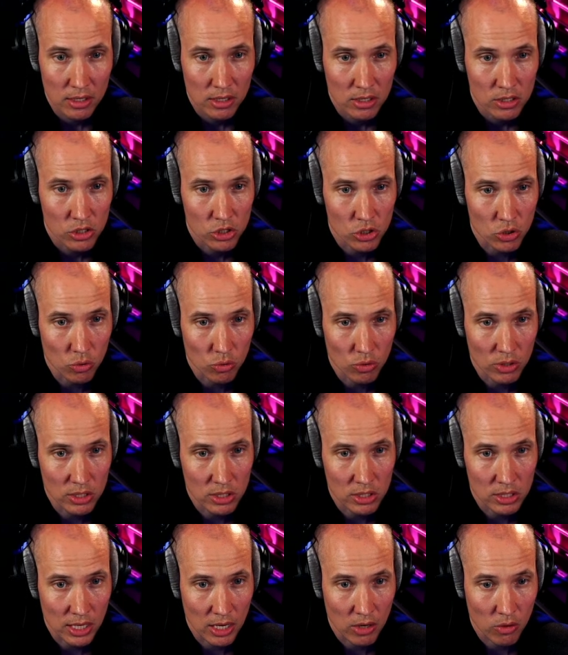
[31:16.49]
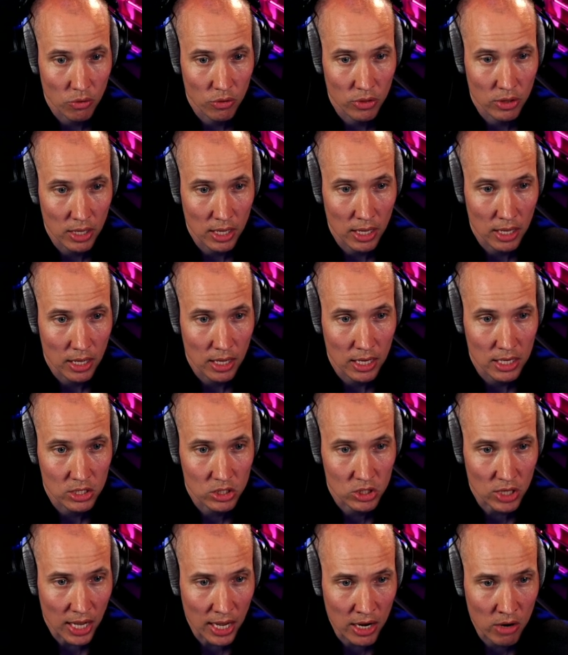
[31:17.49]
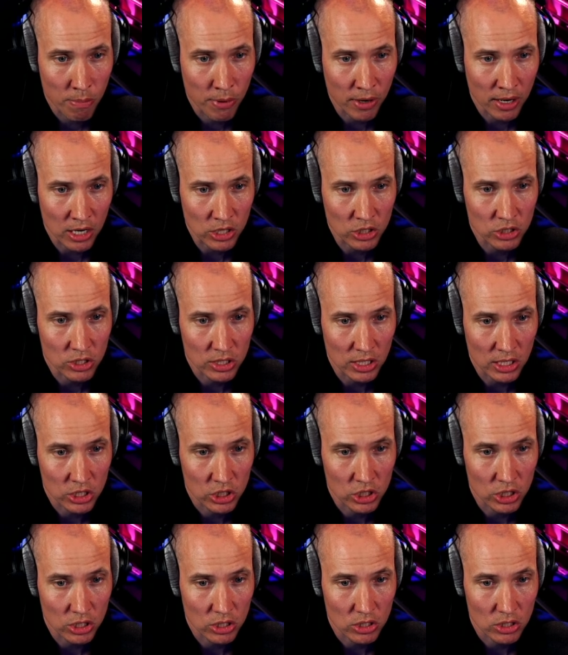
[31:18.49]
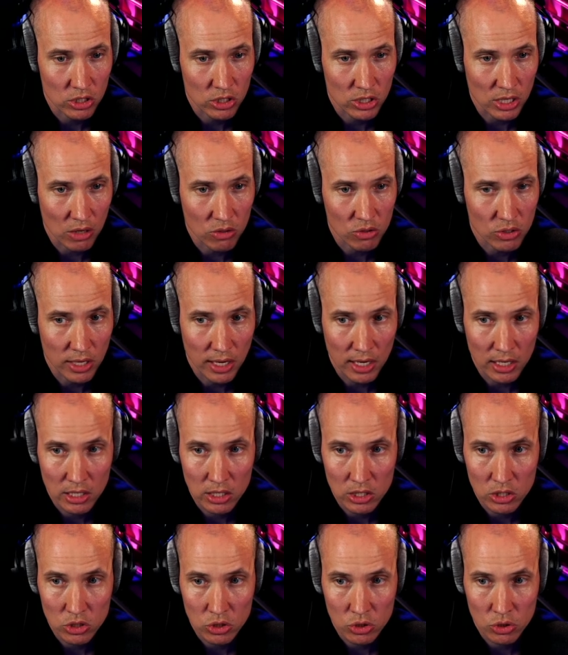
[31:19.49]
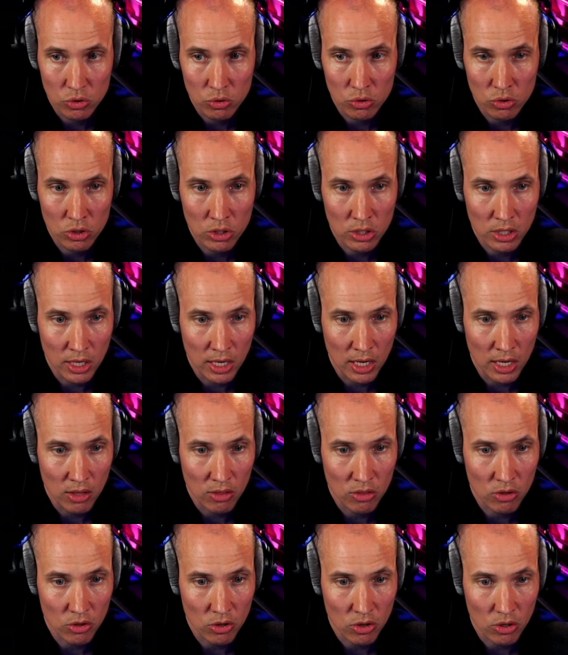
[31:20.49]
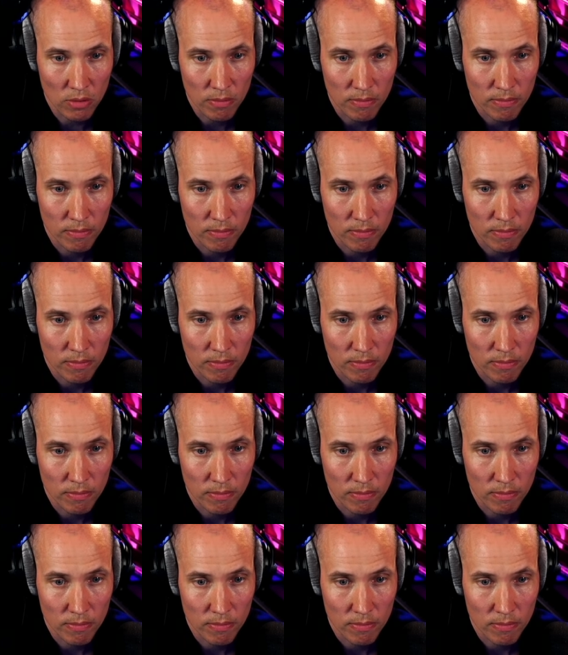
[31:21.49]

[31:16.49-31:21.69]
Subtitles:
So this is how the entire percussion section sounds like together.